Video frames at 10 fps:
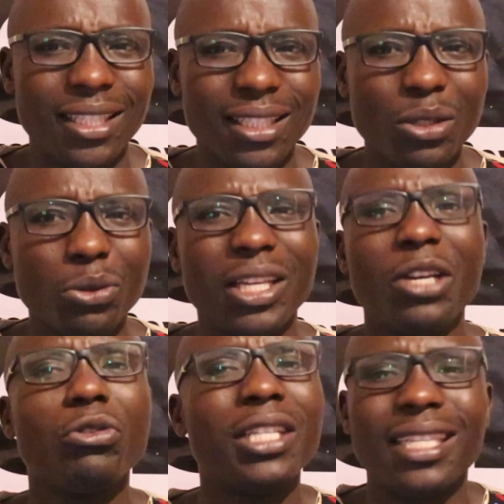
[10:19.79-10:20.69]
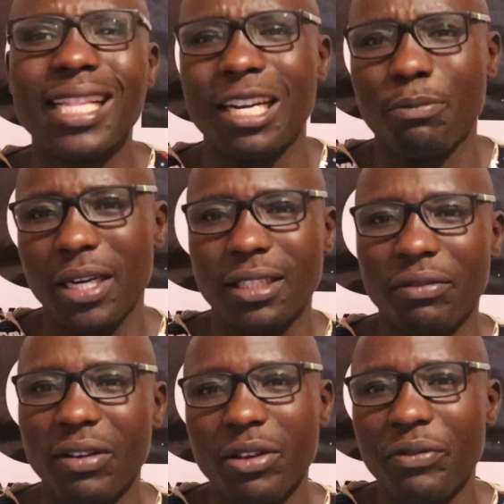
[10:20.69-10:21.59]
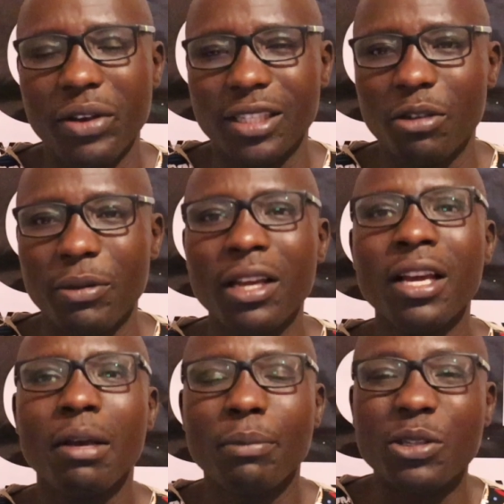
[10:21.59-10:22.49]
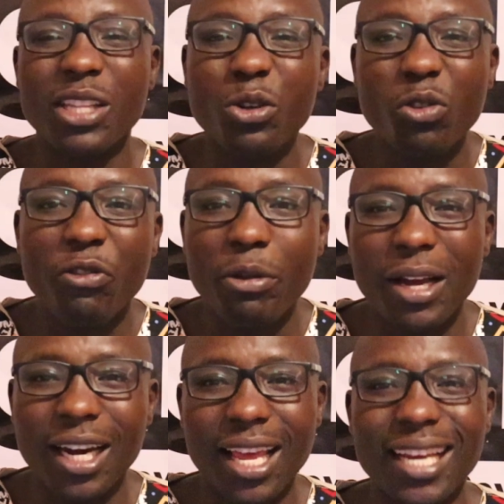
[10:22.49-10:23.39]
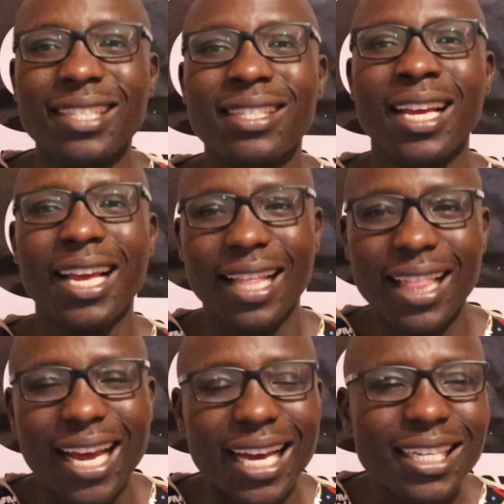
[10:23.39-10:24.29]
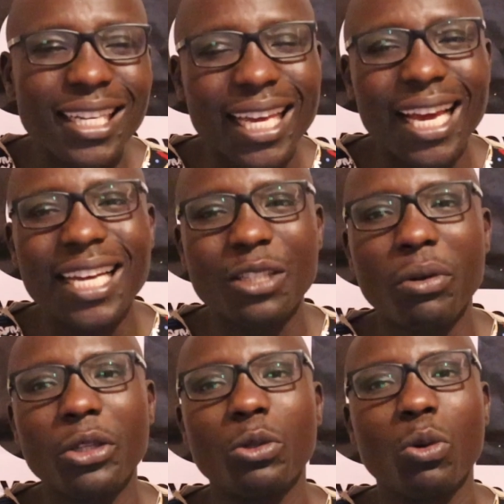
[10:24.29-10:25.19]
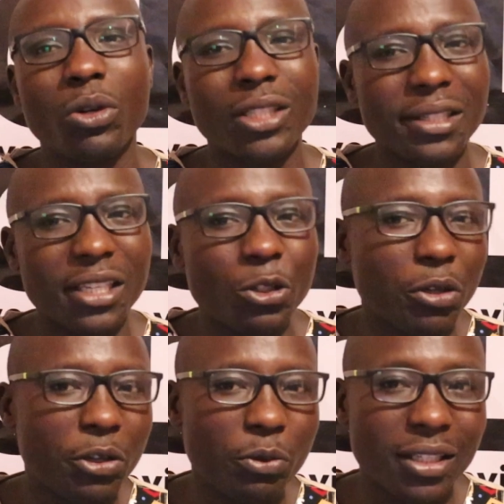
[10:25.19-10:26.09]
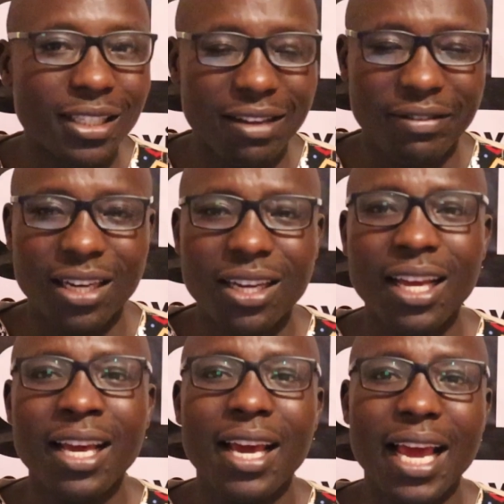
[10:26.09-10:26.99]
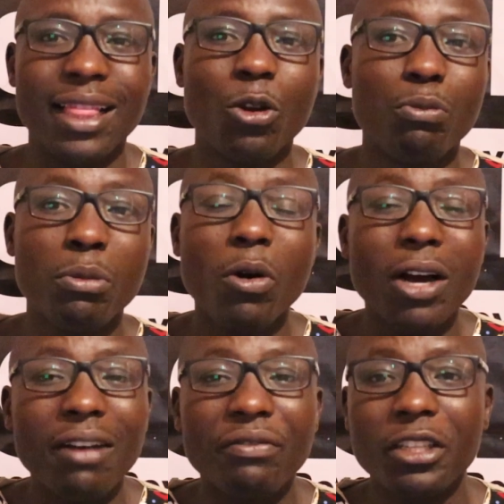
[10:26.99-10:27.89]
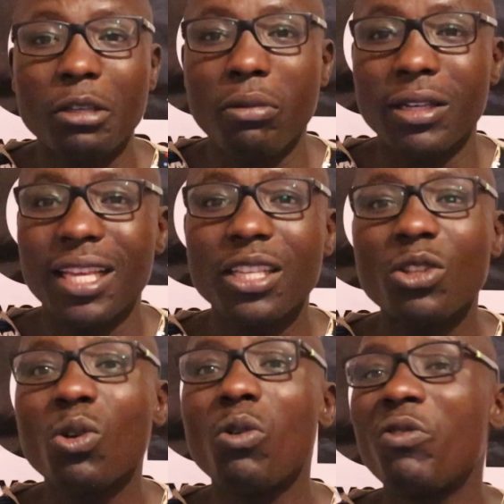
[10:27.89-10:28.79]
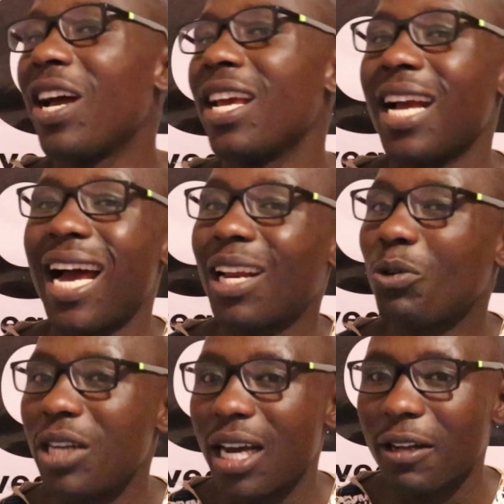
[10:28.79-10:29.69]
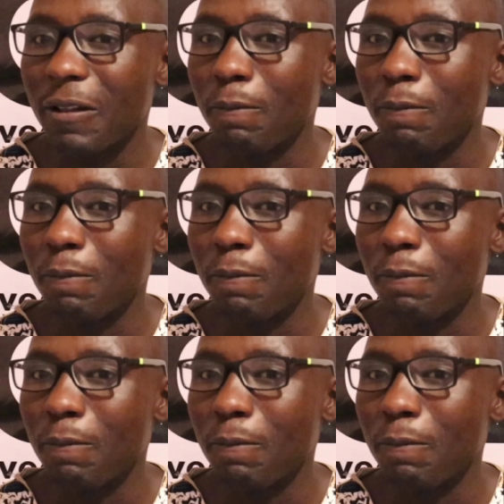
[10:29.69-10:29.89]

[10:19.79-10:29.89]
You know, they don't need that party, if you ask me. Because the truth of the matter here is the Kanini Kegas want to contest in 2027, and they'll be more comfortable as things go vying under UDA.